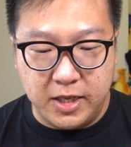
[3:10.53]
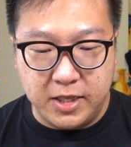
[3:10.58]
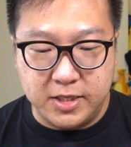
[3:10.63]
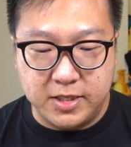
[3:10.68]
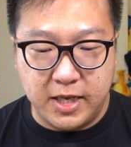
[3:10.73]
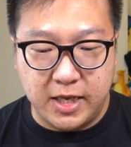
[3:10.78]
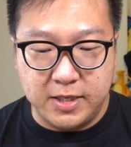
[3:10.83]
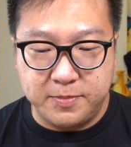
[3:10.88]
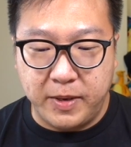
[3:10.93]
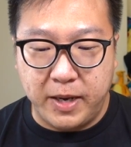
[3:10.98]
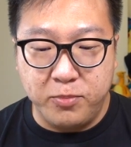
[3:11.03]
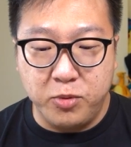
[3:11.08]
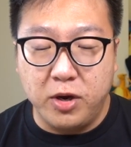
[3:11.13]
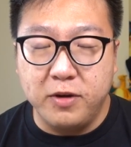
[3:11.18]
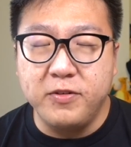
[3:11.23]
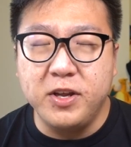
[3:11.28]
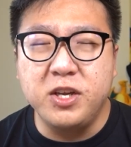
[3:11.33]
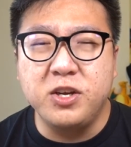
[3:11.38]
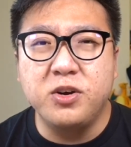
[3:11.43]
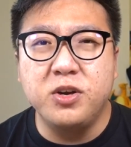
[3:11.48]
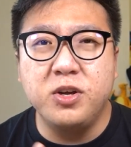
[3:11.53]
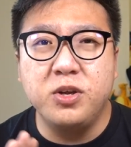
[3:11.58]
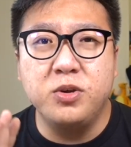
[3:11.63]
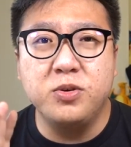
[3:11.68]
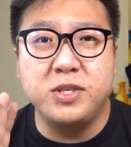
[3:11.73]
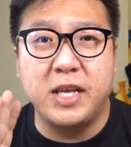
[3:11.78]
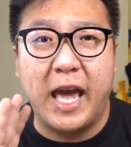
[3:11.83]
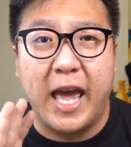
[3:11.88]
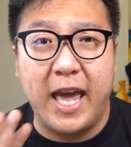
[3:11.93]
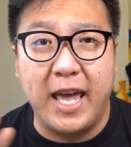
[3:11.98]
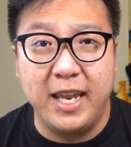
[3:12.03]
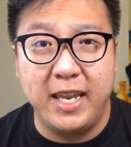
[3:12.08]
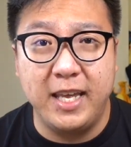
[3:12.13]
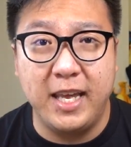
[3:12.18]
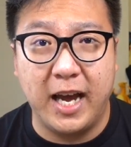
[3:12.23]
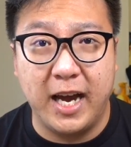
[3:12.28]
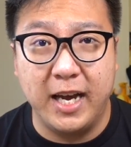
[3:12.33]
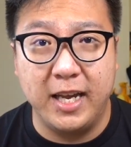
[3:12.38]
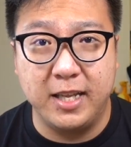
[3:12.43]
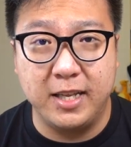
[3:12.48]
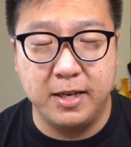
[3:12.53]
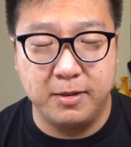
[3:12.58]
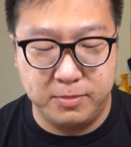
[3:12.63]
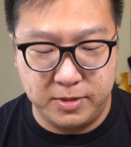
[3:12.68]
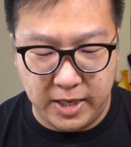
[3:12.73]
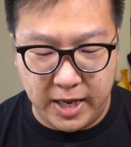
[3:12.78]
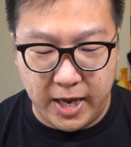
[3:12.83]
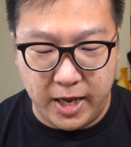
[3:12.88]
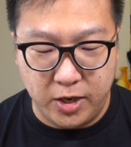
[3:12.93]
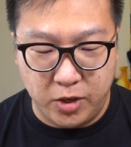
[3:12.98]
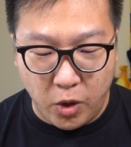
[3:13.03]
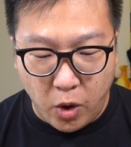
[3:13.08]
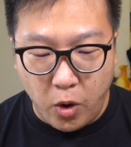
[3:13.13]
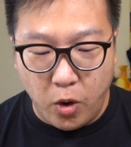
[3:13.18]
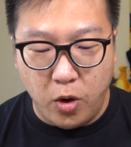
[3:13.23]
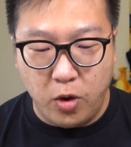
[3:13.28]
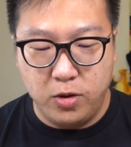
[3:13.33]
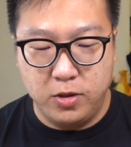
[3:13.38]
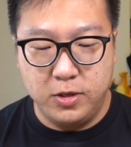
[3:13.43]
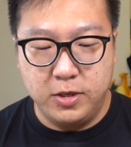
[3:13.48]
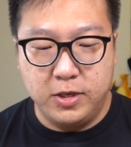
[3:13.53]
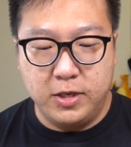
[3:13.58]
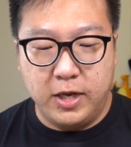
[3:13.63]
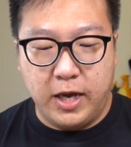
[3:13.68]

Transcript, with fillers: incense, but I'm not even going to use any items at all.